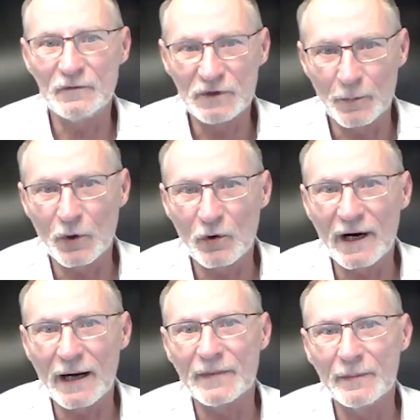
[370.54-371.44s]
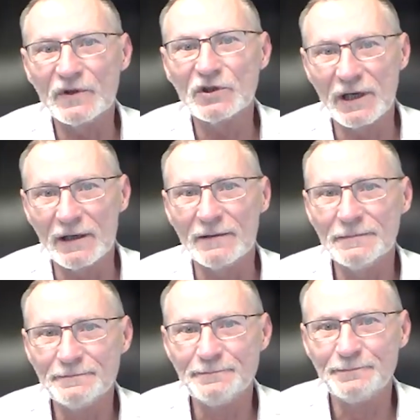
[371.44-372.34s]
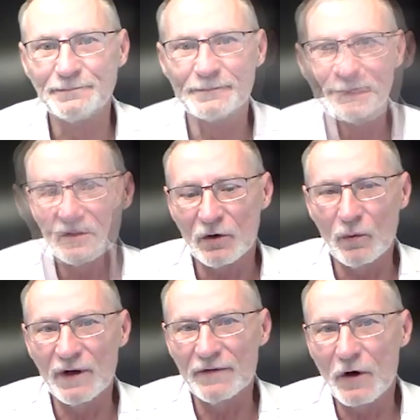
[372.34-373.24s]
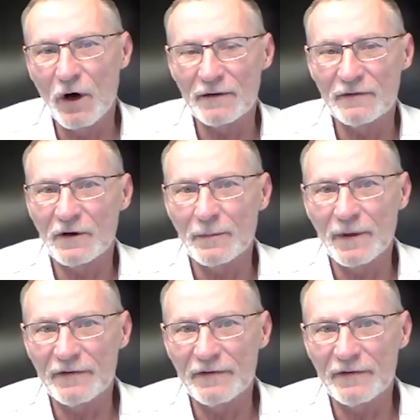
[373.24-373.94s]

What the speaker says: to program the machine. So we've gone from a